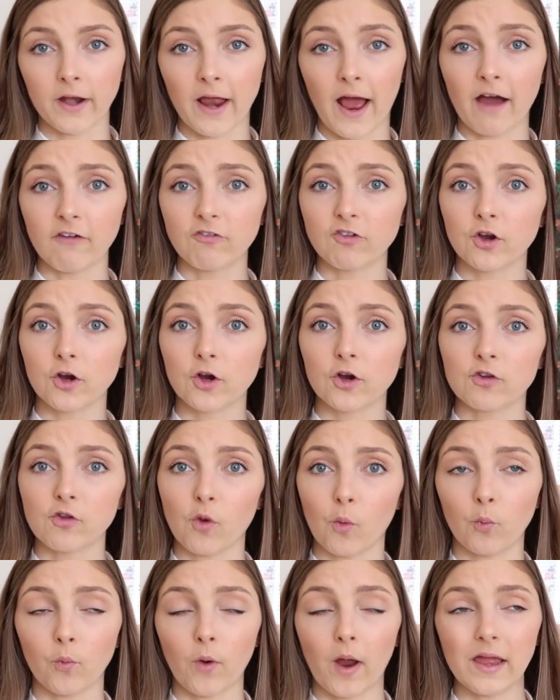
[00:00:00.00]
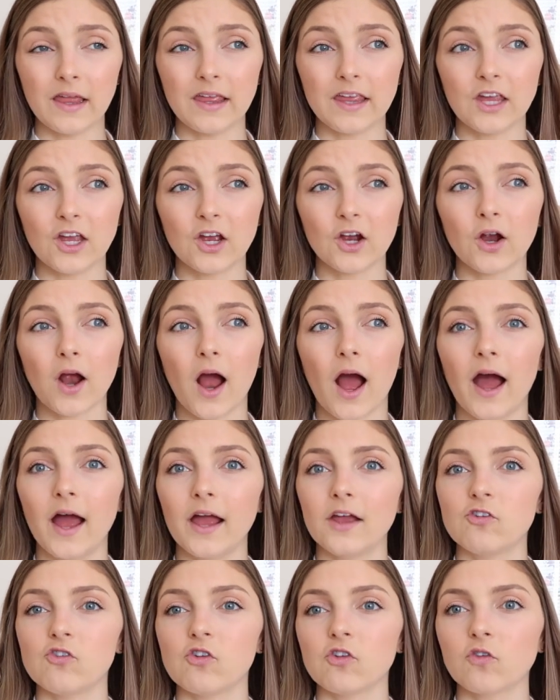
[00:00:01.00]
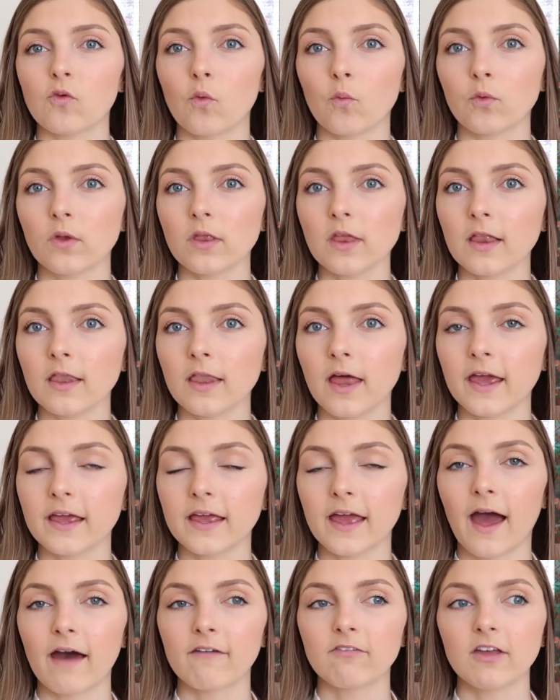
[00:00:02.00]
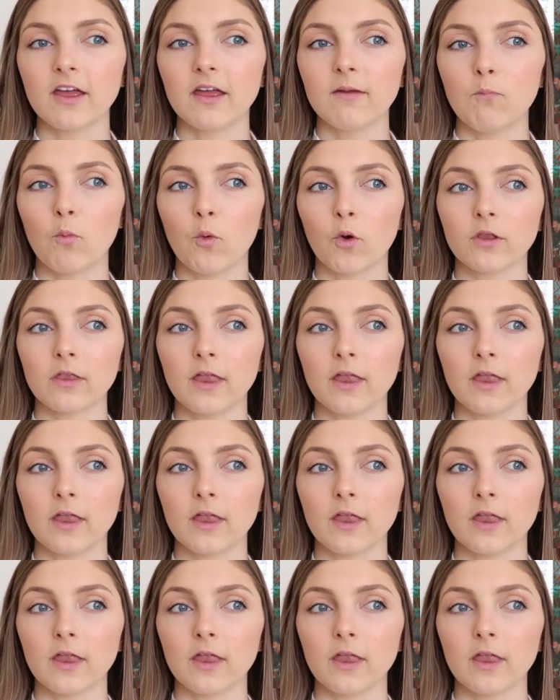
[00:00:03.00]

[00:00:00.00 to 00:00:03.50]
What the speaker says: and afters right here. I just really like having it more